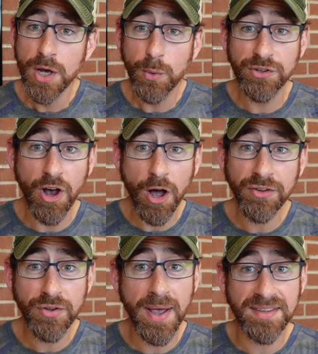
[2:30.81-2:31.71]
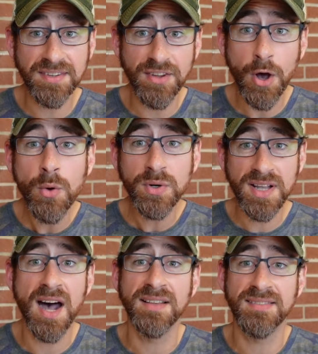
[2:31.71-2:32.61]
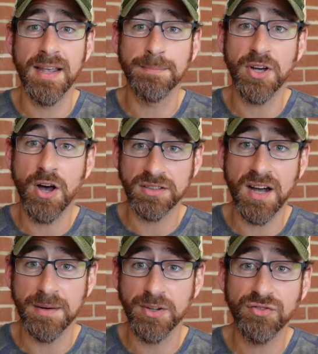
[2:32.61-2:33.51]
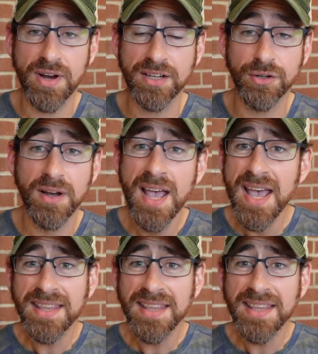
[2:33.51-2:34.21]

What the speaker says: which also has its own concept autonomous tractor,